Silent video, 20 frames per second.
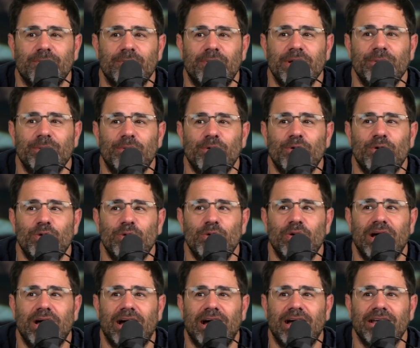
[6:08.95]
People mm
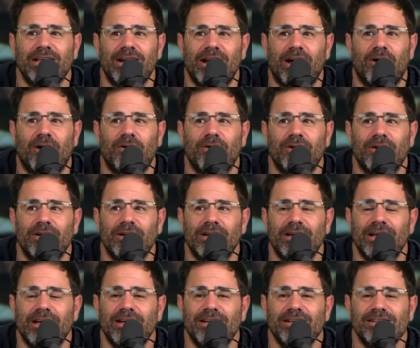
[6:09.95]
-hmm. who, uh, you know,
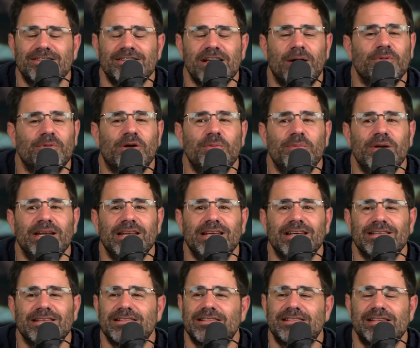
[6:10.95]
some
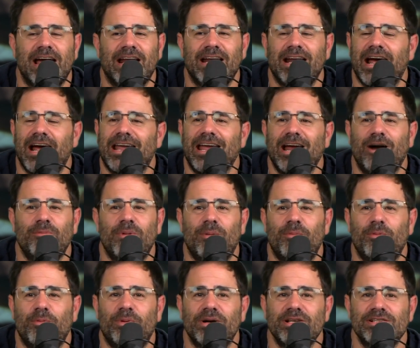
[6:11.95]
comedian said it. I can't
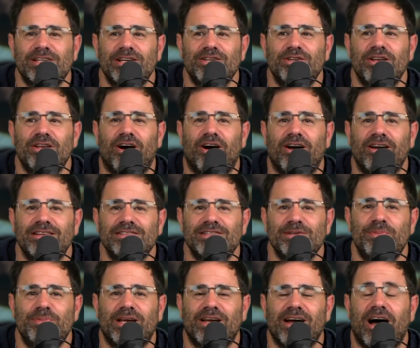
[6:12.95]
remember, but he said, "Yeah, is
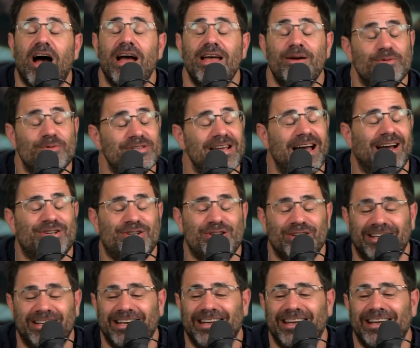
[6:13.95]
it because it was
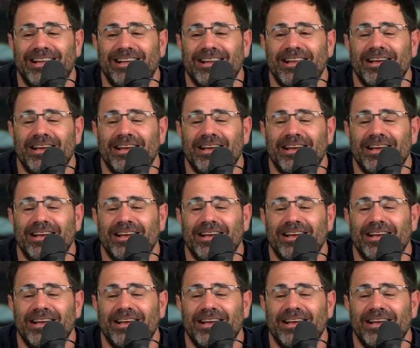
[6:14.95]
actually."